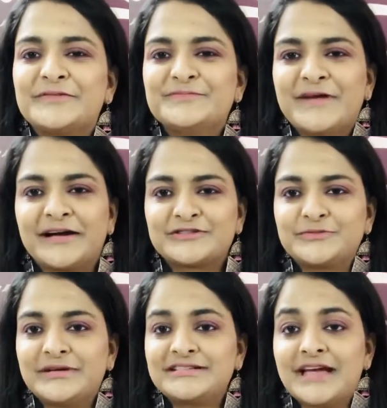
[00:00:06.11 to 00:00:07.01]
back to
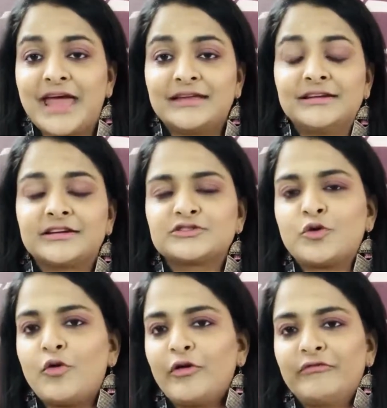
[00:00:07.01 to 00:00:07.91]
my channel. It is
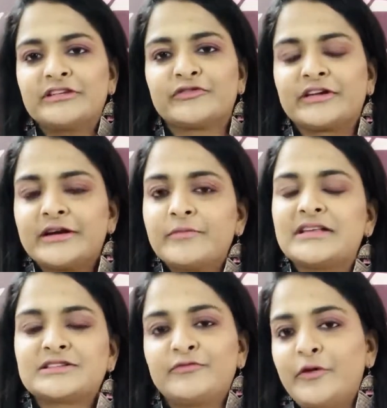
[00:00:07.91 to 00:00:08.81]
always very
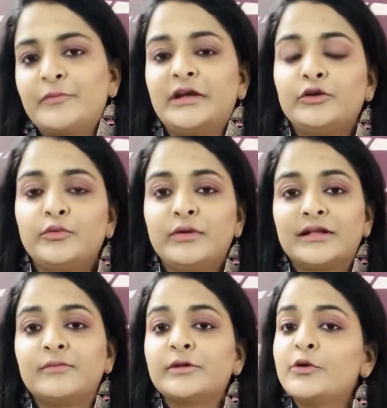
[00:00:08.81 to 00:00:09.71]
amazing for me to
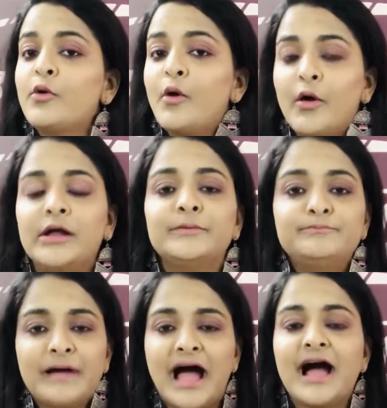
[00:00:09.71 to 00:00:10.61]
welcome you all
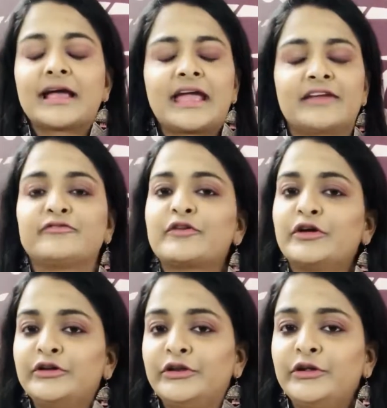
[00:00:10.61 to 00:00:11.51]
back, and if
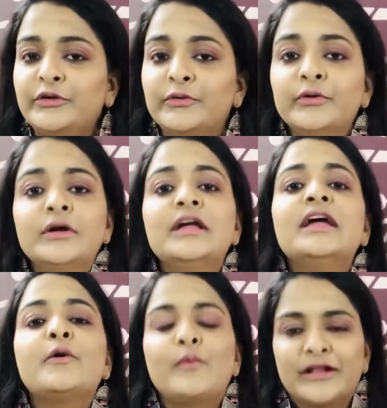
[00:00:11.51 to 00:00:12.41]
you're new,
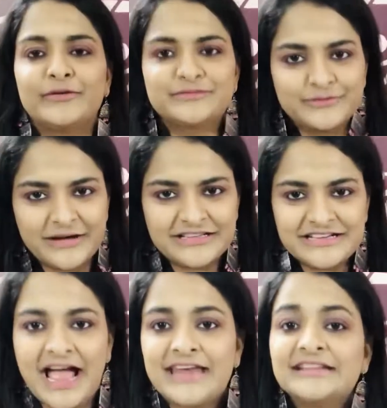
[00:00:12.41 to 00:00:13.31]
welcome to my
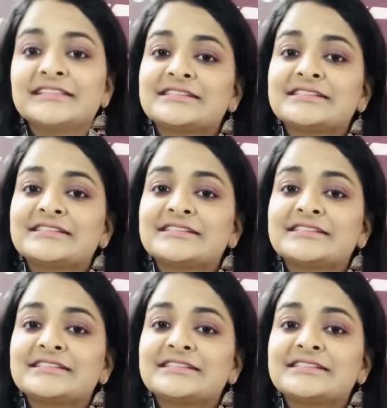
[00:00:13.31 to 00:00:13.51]
channel.